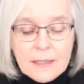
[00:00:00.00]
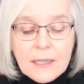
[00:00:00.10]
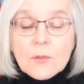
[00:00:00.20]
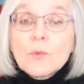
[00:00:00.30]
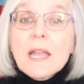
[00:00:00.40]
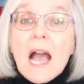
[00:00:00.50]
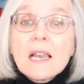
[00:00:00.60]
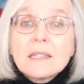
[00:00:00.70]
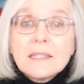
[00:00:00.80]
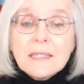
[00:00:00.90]
In
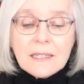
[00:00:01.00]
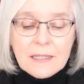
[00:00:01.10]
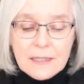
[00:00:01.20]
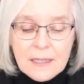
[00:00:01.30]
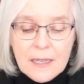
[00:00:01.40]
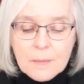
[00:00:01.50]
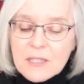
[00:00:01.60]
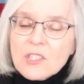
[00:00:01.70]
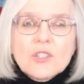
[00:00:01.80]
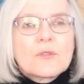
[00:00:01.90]
reality,
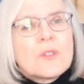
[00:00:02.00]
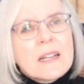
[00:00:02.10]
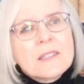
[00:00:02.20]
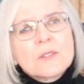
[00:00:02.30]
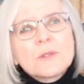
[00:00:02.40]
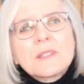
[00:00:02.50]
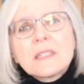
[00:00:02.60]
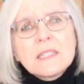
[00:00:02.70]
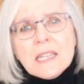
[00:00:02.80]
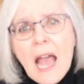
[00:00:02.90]
Mr. Fluxer is
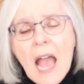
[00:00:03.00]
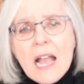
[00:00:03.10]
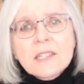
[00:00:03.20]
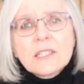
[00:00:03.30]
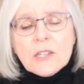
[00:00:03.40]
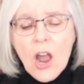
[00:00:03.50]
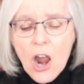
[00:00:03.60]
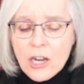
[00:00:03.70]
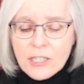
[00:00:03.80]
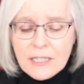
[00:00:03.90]
intact and
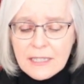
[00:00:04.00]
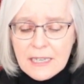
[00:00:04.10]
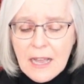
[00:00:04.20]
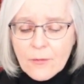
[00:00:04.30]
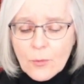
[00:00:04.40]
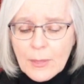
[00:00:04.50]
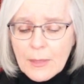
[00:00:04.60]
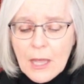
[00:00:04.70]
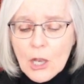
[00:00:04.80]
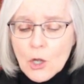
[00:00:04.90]
hearty enough with
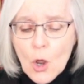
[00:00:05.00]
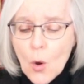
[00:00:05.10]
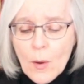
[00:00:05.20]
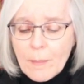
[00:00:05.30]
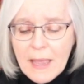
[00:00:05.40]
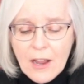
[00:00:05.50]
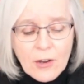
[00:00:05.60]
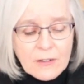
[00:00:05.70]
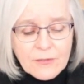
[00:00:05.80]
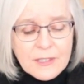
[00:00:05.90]
no
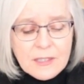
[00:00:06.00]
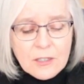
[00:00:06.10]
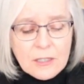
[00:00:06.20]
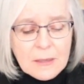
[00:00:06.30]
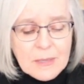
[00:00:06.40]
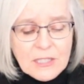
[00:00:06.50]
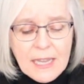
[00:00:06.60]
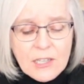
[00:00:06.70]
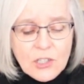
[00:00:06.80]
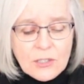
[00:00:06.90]
apparent physical
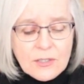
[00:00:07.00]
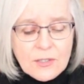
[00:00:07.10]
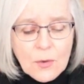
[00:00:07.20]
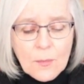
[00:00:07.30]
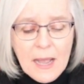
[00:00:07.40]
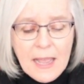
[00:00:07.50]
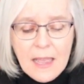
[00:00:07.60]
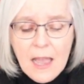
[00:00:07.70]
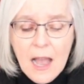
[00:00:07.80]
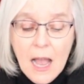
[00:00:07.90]
limitations, so
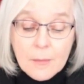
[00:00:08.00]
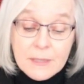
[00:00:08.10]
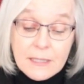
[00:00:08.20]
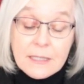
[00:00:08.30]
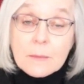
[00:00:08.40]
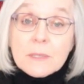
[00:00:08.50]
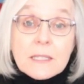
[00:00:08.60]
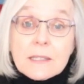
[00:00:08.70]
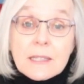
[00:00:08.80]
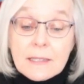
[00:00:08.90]
my Humpty
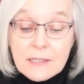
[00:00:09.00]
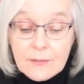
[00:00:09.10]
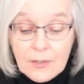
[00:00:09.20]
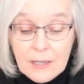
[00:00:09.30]
Dumpty sense of